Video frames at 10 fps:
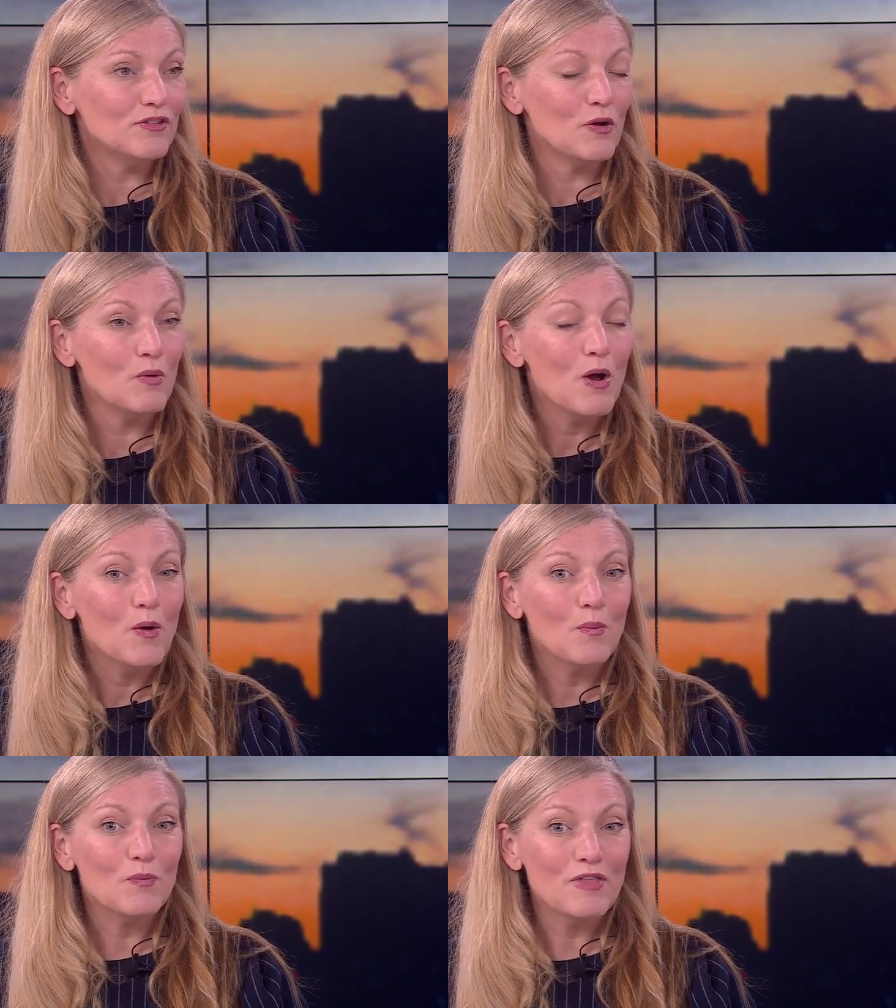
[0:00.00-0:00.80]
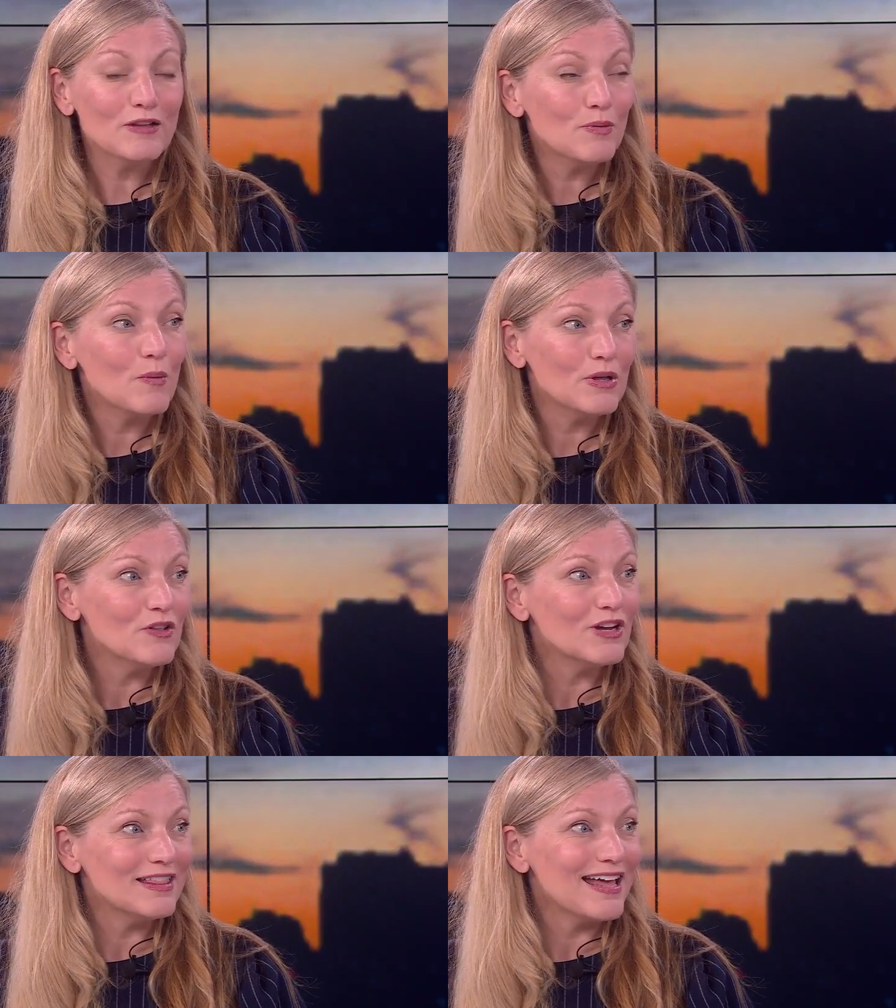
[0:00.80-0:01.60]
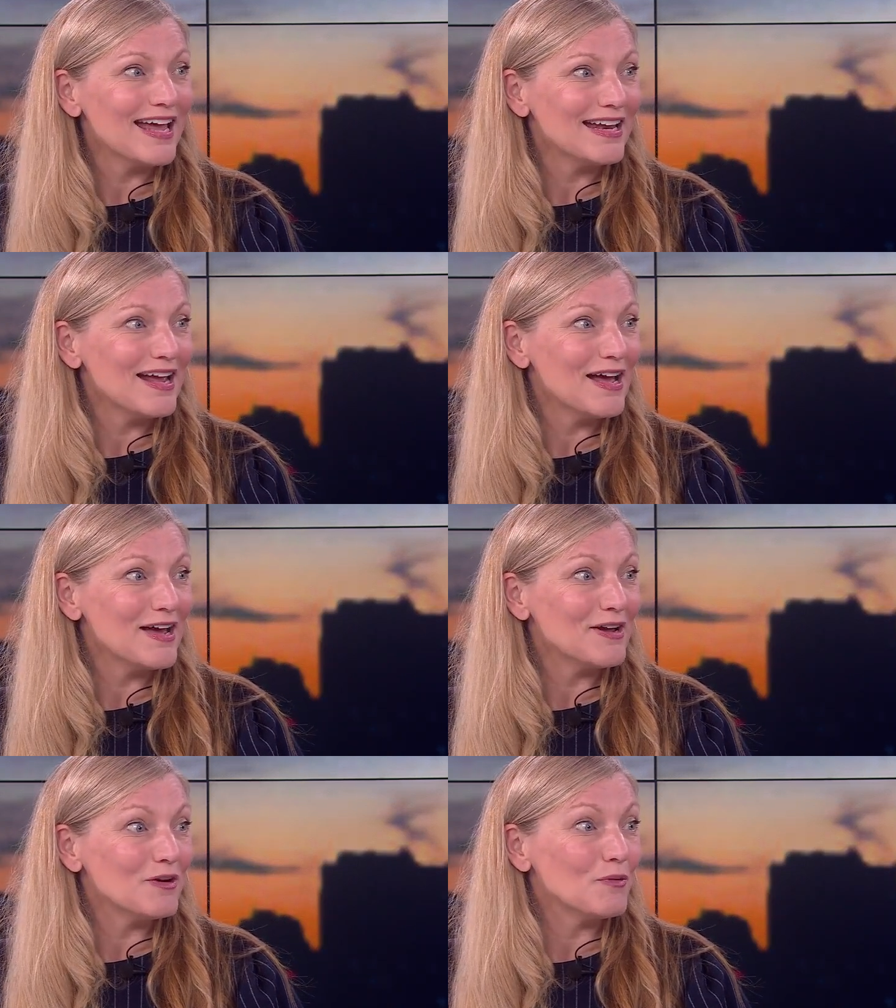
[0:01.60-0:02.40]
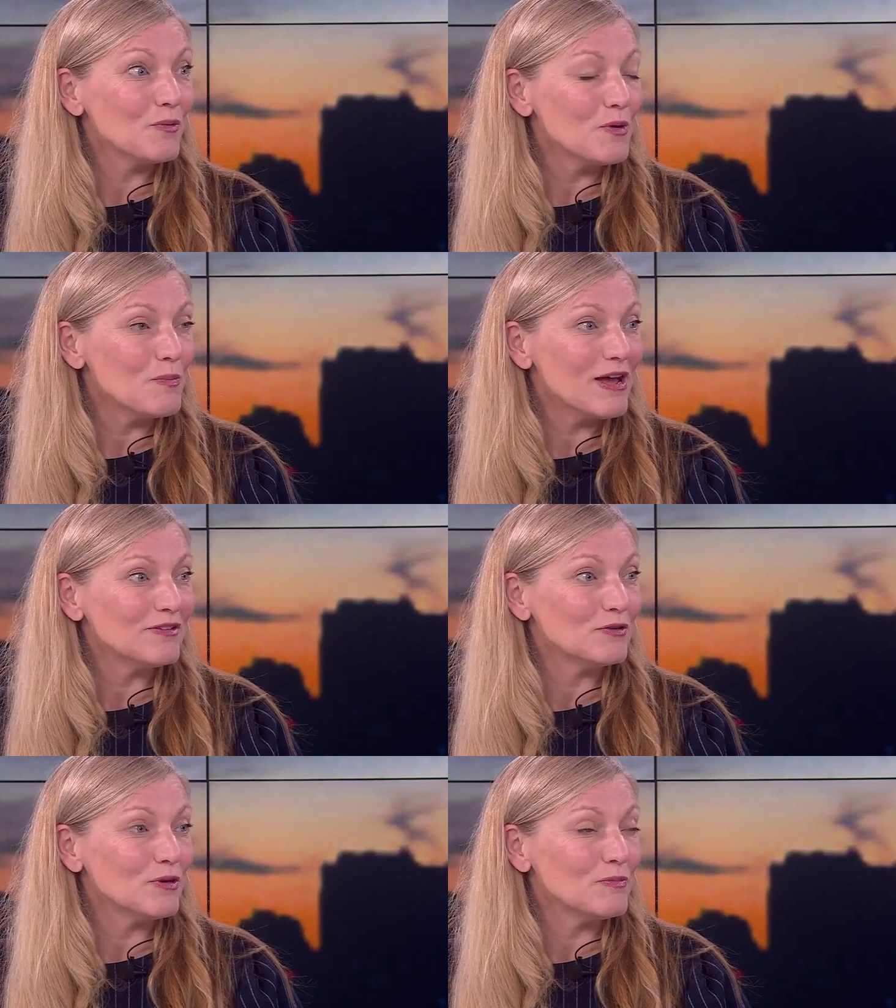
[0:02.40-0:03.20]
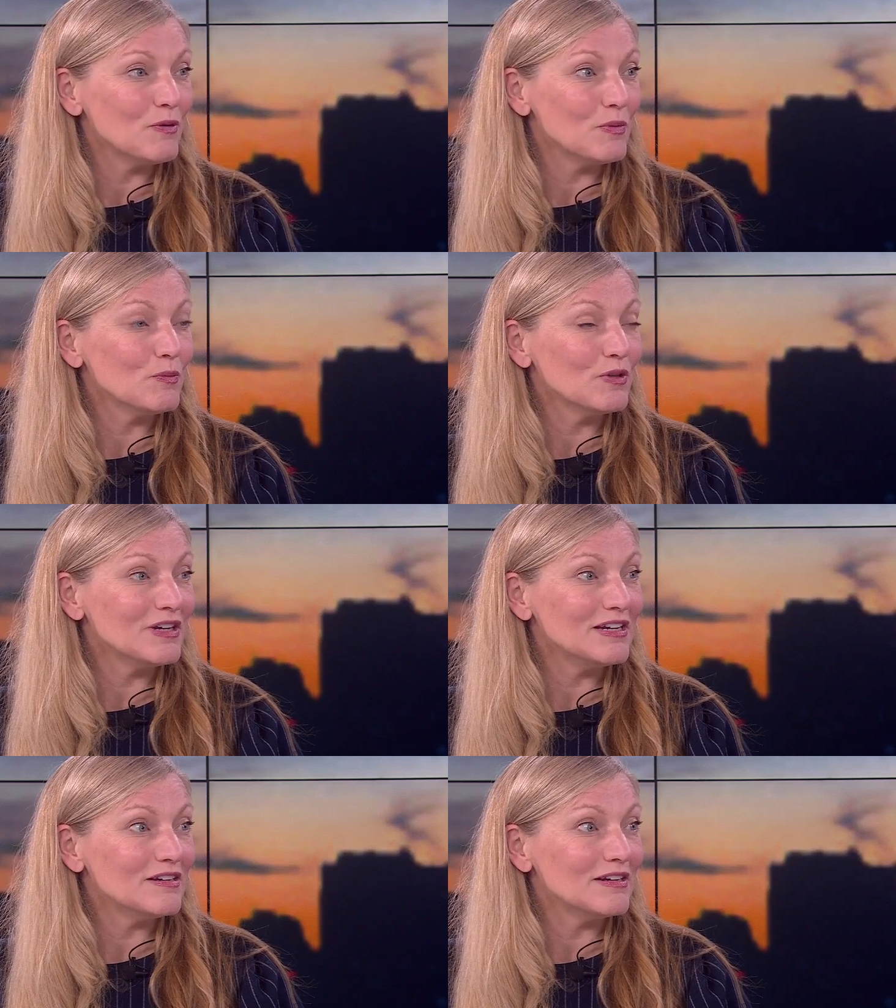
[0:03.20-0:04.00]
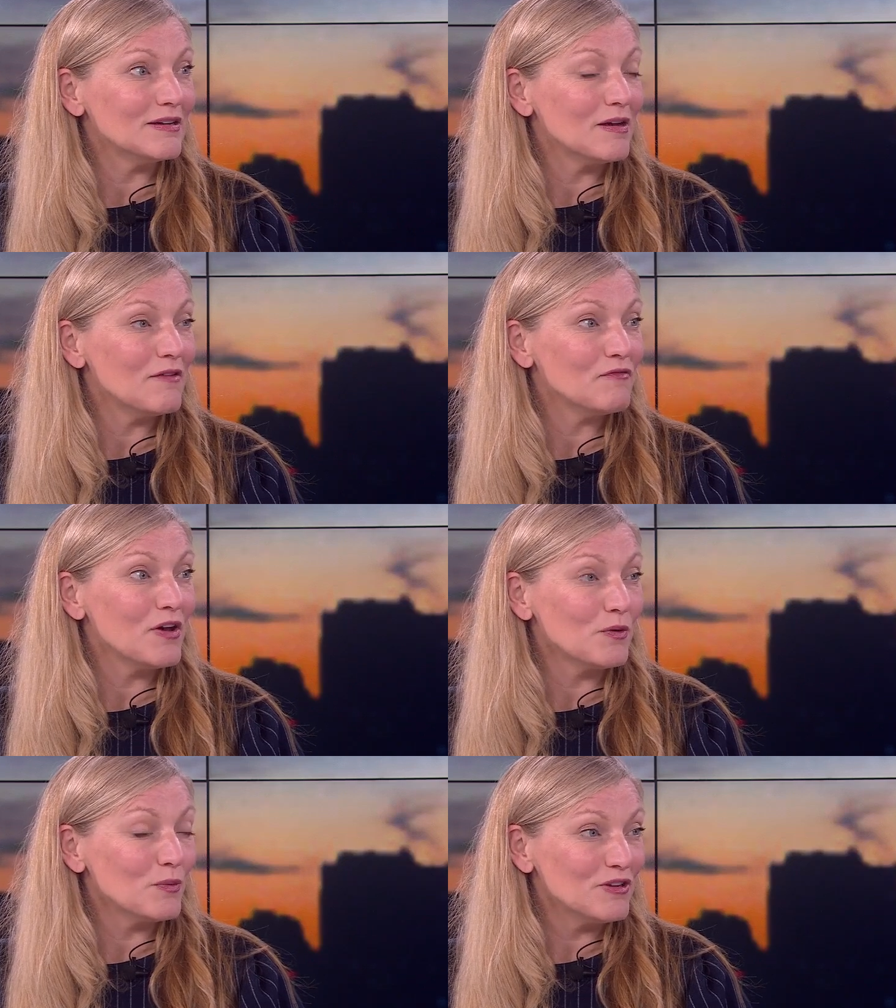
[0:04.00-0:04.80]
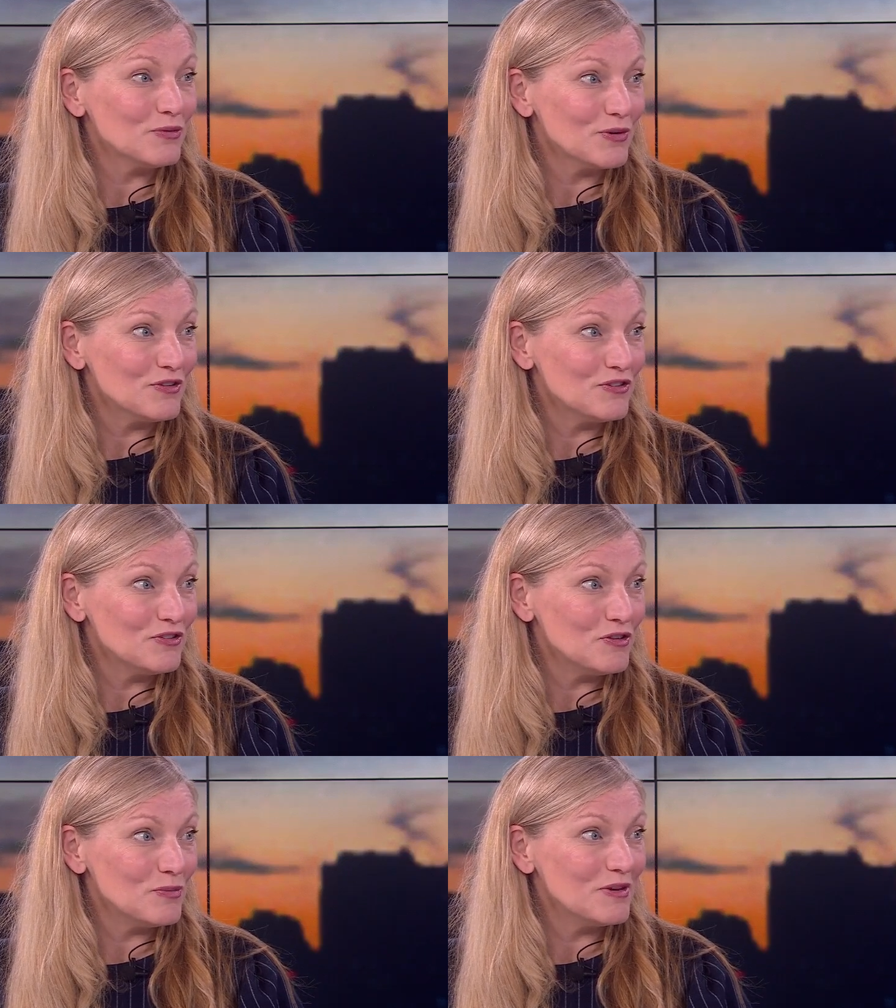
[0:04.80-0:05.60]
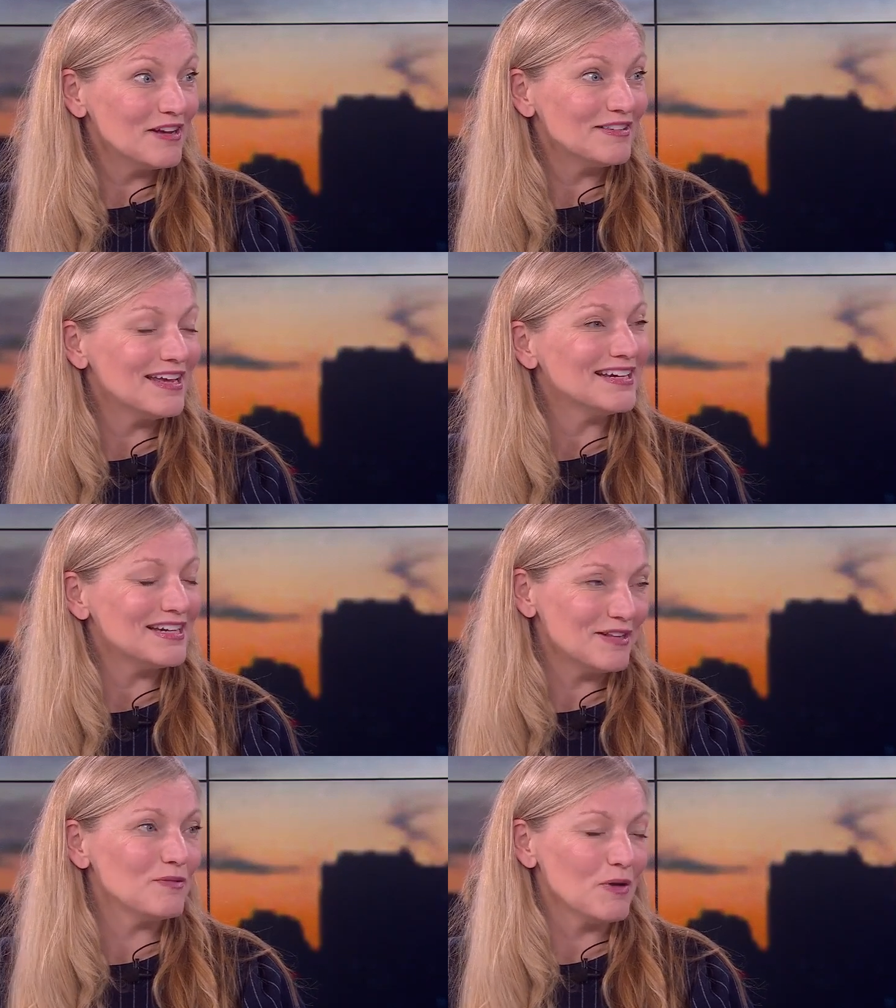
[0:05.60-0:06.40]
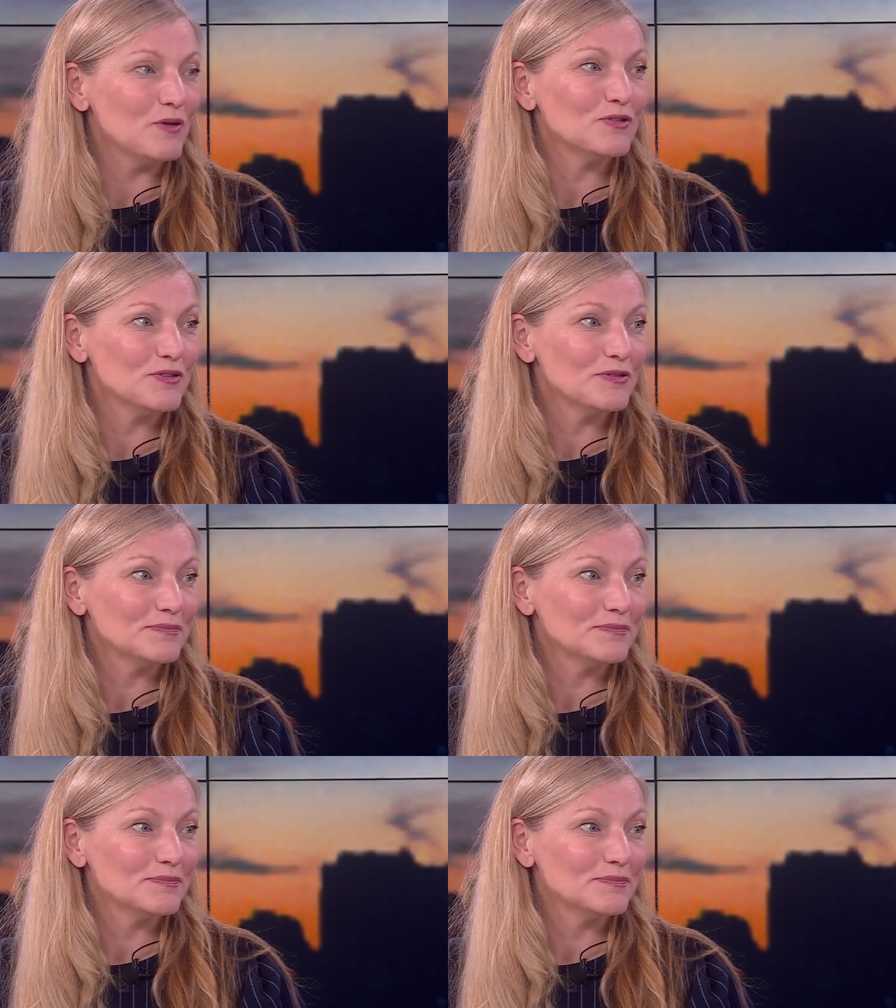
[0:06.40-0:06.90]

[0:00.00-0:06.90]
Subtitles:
So that's why we look at that group as a group that we really need to funnel resources to, because they need it the most.